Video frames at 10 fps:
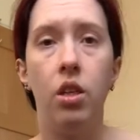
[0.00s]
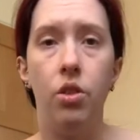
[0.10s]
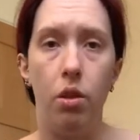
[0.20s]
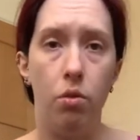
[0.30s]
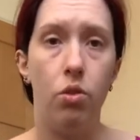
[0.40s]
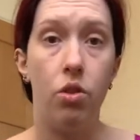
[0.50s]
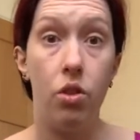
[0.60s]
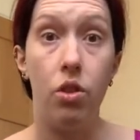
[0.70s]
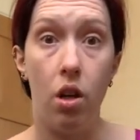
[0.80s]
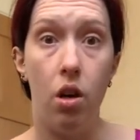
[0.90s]
So
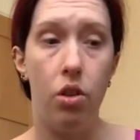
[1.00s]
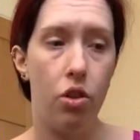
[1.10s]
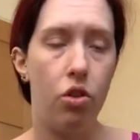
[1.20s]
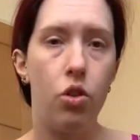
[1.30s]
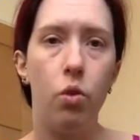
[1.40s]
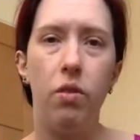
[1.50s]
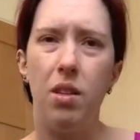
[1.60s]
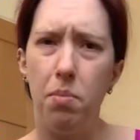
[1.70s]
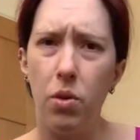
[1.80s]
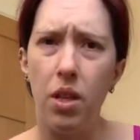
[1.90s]
start sort of, it's
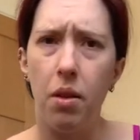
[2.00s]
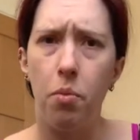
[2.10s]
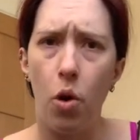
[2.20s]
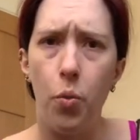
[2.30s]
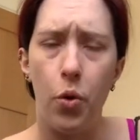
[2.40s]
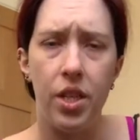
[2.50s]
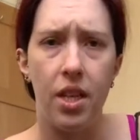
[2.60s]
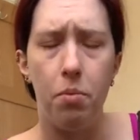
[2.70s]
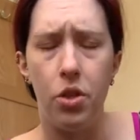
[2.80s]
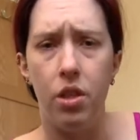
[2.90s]
building up the
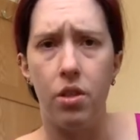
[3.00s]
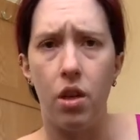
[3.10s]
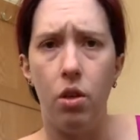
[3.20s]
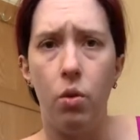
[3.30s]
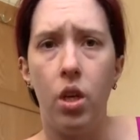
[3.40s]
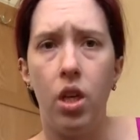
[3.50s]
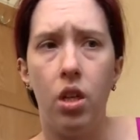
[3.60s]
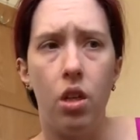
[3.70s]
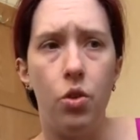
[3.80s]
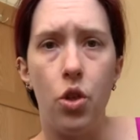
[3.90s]
proprioception. So
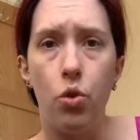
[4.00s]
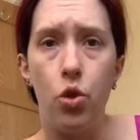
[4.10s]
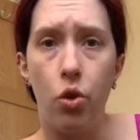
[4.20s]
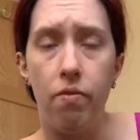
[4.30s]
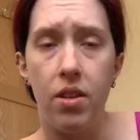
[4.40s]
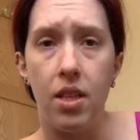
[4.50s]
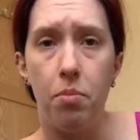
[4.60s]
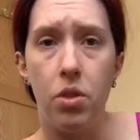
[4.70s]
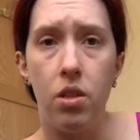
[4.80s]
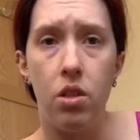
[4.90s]
those are your joint
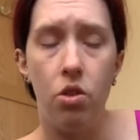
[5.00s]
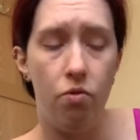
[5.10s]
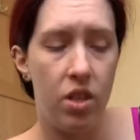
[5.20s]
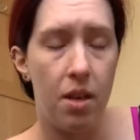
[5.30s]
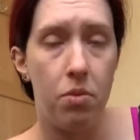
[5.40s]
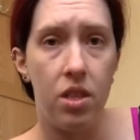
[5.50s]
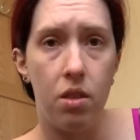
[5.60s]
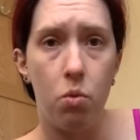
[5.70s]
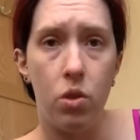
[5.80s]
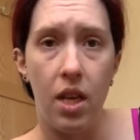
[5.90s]
receptors, receptors that
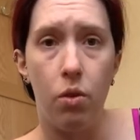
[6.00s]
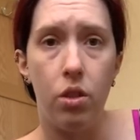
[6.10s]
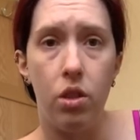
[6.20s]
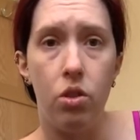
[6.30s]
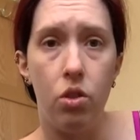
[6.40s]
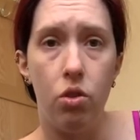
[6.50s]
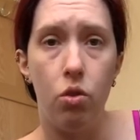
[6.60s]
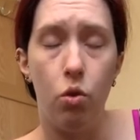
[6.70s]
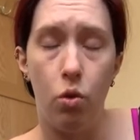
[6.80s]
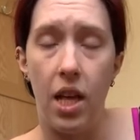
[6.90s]
will tell the,
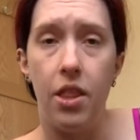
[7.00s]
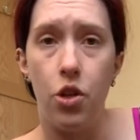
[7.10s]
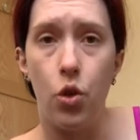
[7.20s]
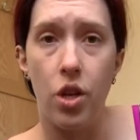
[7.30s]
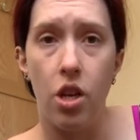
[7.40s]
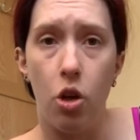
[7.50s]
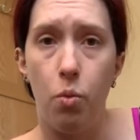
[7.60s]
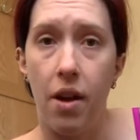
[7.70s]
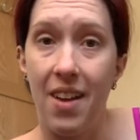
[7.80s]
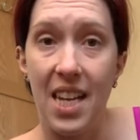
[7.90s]
or let the joint know
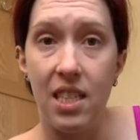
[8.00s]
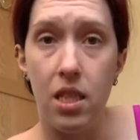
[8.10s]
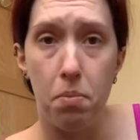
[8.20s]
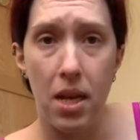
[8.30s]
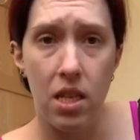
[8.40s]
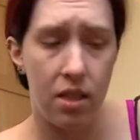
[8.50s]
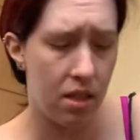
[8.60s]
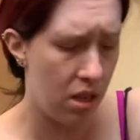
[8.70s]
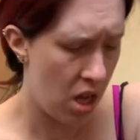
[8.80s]
where it is in space